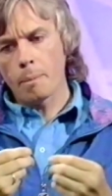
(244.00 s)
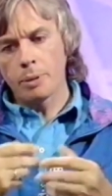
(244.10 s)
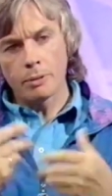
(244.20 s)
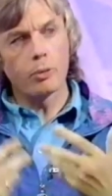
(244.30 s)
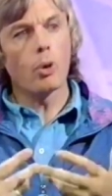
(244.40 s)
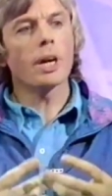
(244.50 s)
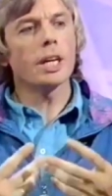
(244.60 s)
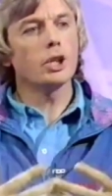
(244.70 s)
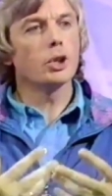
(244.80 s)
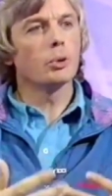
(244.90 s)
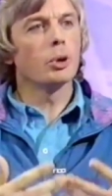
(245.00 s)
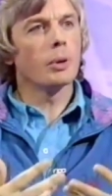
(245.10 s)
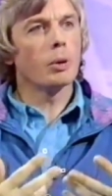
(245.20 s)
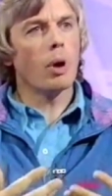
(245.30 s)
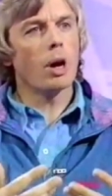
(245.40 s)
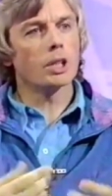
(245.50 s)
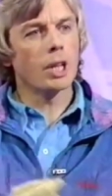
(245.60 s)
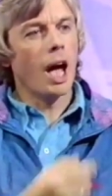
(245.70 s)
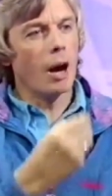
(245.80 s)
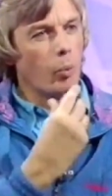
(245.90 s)
before he knew who he
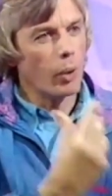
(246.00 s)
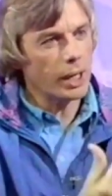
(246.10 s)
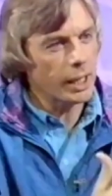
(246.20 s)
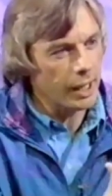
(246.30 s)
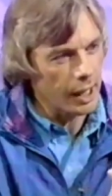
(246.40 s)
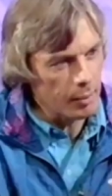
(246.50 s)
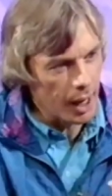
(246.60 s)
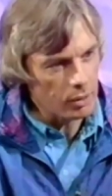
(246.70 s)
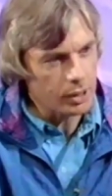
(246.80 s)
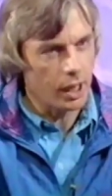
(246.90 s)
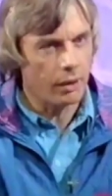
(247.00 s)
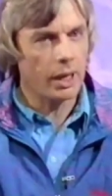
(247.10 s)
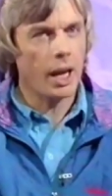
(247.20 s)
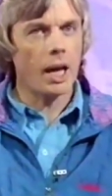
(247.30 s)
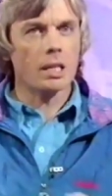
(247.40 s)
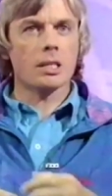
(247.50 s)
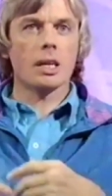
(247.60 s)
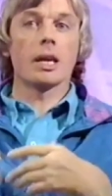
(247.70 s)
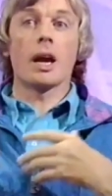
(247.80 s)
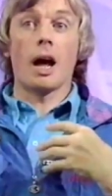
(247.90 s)
was. And when he came out, Terry, and
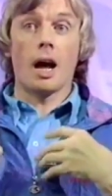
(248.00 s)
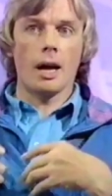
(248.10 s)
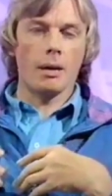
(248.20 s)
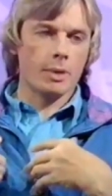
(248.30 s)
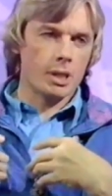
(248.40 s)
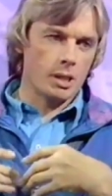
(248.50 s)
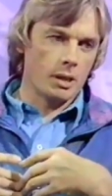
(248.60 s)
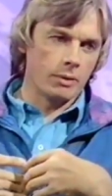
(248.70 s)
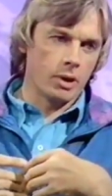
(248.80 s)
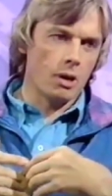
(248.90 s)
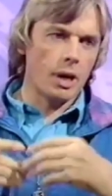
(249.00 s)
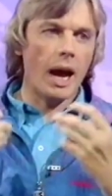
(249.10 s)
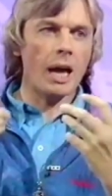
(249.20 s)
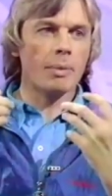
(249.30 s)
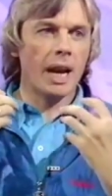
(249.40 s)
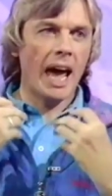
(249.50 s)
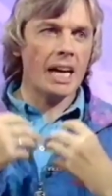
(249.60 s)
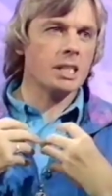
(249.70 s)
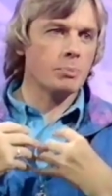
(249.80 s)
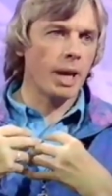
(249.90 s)
said, I am the Son of God, I am an
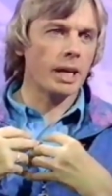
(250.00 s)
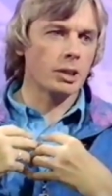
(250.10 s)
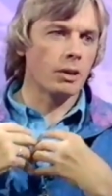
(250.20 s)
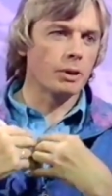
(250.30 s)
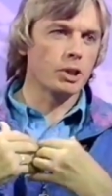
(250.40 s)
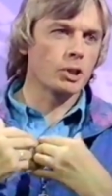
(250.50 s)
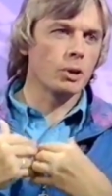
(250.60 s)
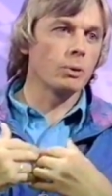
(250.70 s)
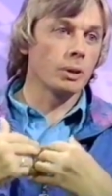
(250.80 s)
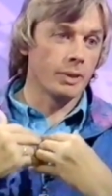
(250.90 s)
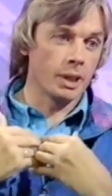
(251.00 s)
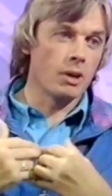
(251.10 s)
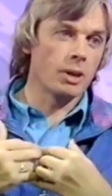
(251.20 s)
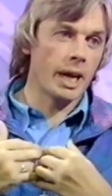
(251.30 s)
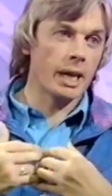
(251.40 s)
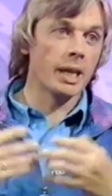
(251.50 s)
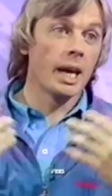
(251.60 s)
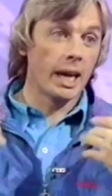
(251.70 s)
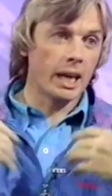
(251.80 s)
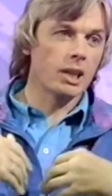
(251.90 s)
aspect of the soul of the Godhead
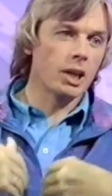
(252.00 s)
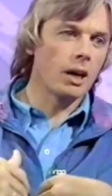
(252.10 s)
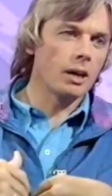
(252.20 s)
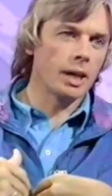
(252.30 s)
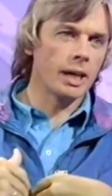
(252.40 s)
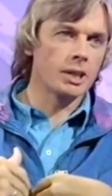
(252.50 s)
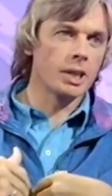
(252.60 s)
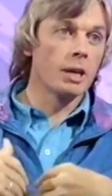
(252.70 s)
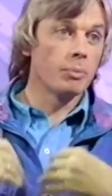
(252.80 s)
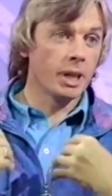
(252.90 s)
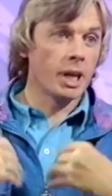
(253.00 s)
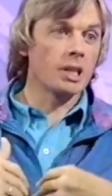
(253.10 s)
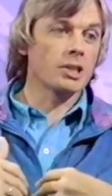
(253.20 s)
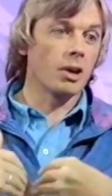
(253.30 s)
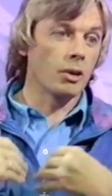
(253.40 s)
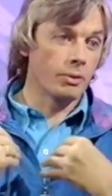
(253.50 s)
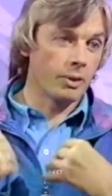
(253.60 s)
incarnate because of